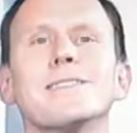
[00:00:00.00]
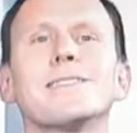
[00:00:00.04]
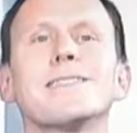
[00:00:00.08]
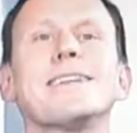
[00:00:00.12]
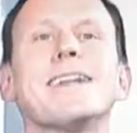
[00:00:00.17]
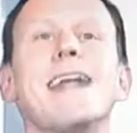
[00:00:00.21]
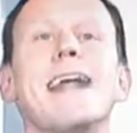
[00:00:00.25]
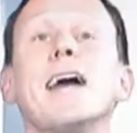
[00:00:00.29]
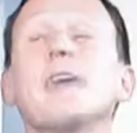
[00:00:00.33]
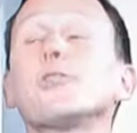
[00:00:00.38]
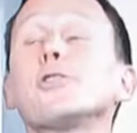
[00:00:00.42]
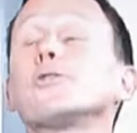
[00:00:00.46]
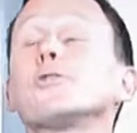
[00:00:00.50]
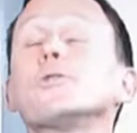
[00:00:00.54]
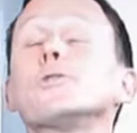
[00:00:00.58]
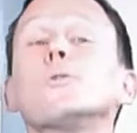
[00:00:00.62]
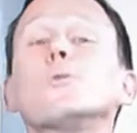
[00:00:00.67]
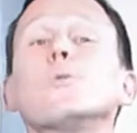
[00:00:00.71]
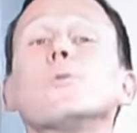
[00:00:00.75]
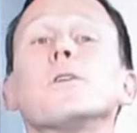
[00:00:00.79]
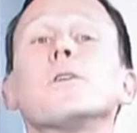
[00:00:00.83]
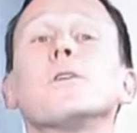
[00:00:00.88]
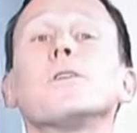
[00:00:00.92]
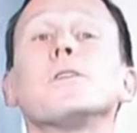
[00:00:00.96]
Because the
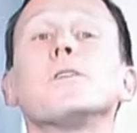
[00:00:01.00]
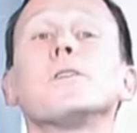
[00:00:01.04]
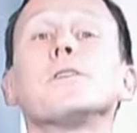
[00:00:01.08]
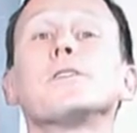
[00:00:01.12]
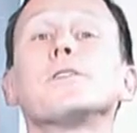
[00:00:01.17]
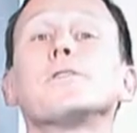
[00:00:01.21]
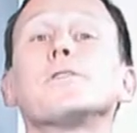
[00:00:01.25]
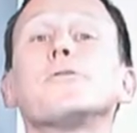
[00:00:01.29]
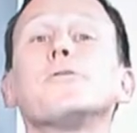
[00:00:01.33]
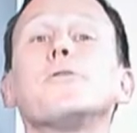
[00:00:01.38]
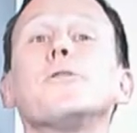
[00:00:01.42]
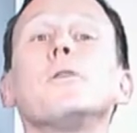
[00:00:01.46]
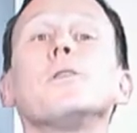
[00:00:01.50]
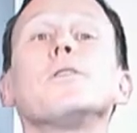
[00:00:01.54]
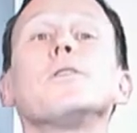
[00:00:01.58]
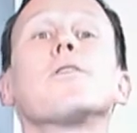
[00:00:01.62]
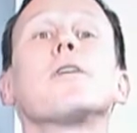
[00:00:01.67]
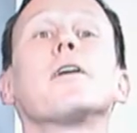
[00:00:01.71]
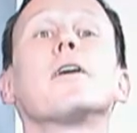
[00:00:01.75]
natural world is full of